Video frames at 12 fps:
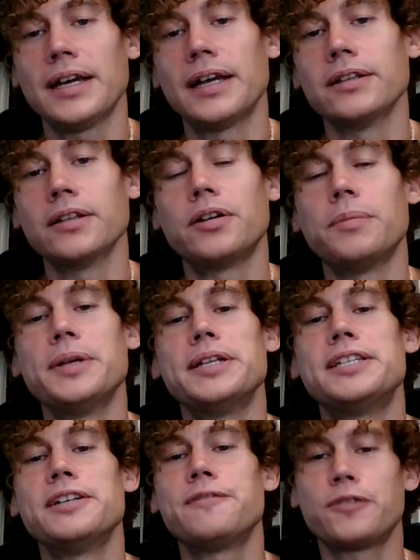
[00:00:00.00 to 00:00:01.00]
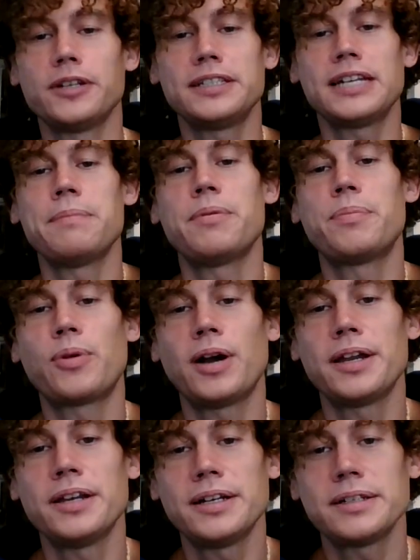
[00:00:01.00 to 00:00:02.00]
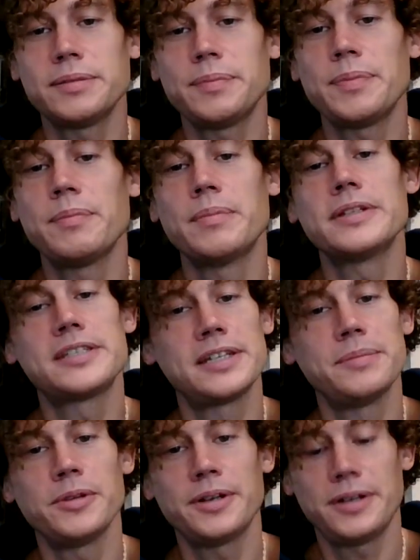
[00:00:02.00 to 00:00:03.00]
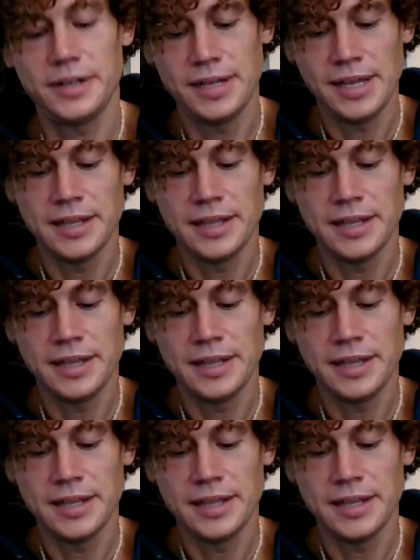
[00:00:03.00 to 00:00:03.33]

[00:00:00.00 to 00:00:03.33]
a little bit different type of product, but similar.